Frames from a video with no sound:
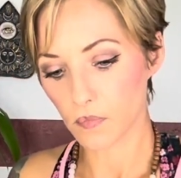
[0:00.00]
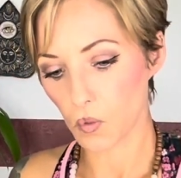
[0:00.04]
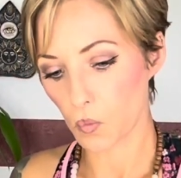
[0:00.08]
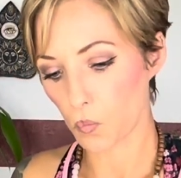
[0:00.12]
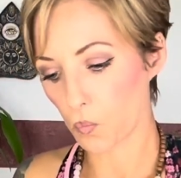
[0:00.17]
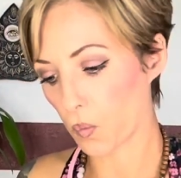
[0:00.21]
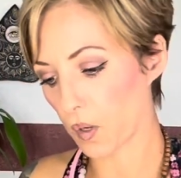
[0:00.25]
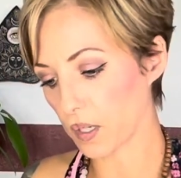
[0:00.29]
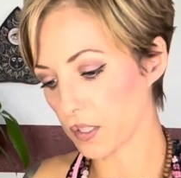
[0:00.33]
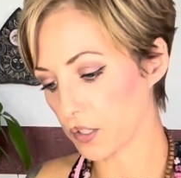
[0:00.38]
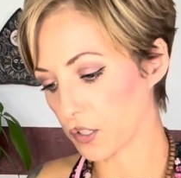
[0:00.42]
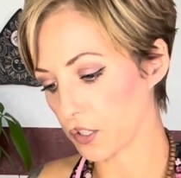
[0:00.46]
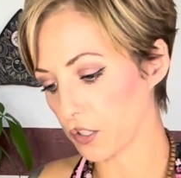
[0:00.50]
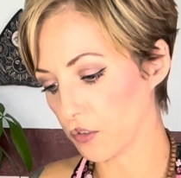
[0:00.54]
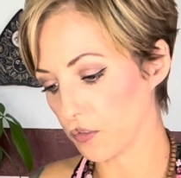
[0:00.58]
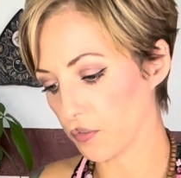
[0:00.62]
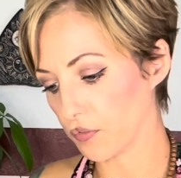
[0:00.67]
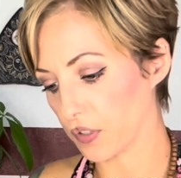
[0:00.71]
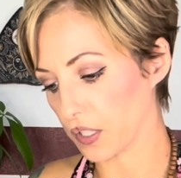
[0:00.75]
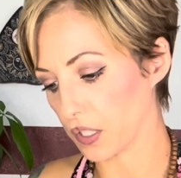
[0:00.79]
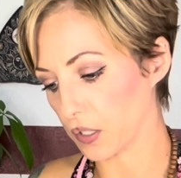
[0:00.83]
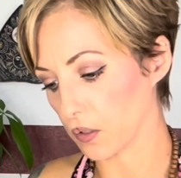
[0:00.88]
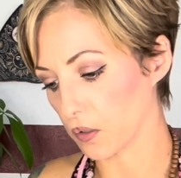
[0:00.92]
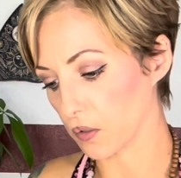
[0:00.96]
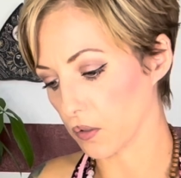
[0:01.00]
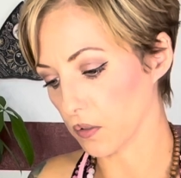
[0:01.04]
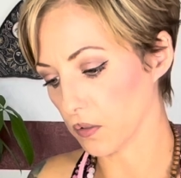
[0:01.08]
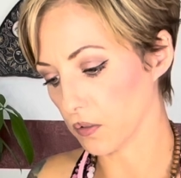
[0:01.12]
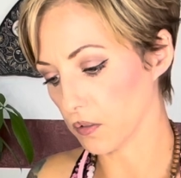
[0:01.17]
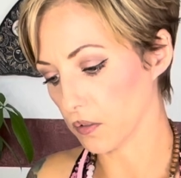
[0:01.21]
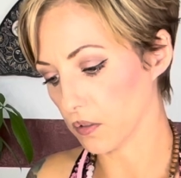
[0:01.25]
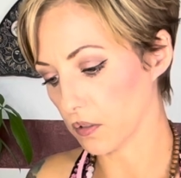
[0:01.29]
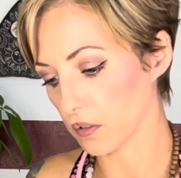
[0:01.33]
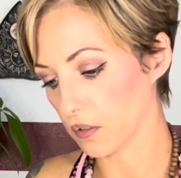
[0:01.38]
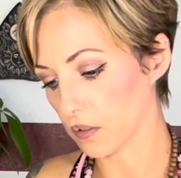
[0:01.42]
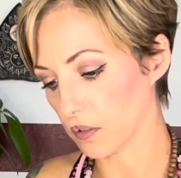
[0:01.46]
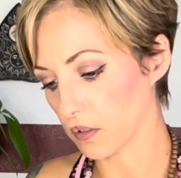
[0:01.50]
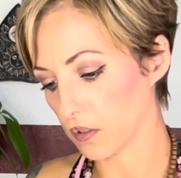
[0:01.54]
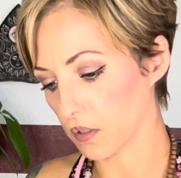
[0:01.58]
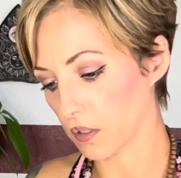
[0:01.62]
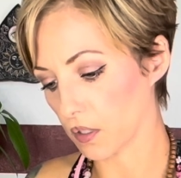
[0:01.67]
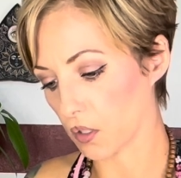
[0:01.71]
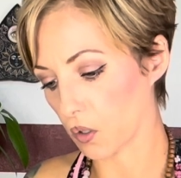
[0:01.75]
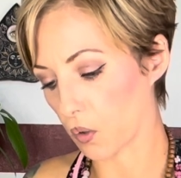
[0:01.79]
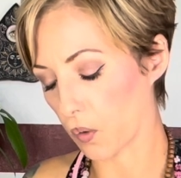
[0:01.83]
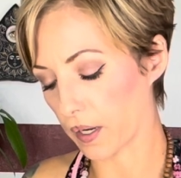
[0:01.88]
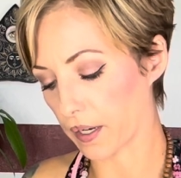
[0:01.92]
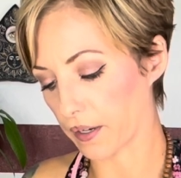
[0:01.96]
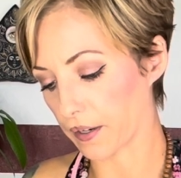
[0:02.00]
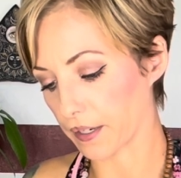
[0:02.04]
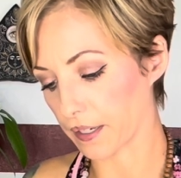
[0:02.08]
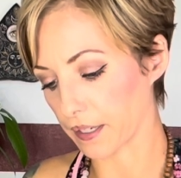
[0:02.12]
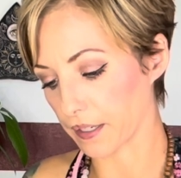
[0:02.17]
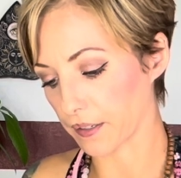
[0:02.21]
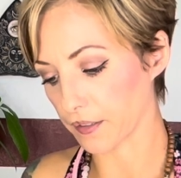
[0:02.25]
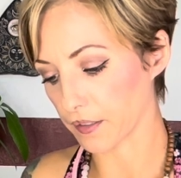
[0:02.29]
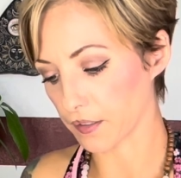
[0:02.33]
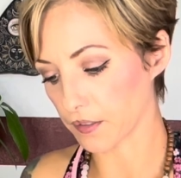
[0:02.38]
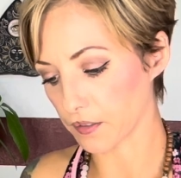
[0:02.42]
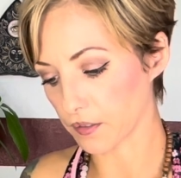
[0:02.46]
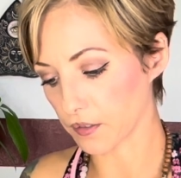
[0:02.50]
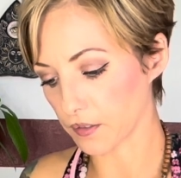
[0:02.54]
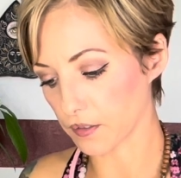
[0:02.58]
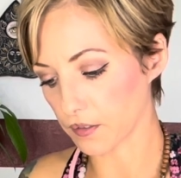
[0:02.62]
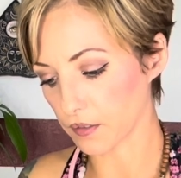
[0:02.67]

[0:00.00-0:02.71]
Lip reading: What do you feel, Aquarius?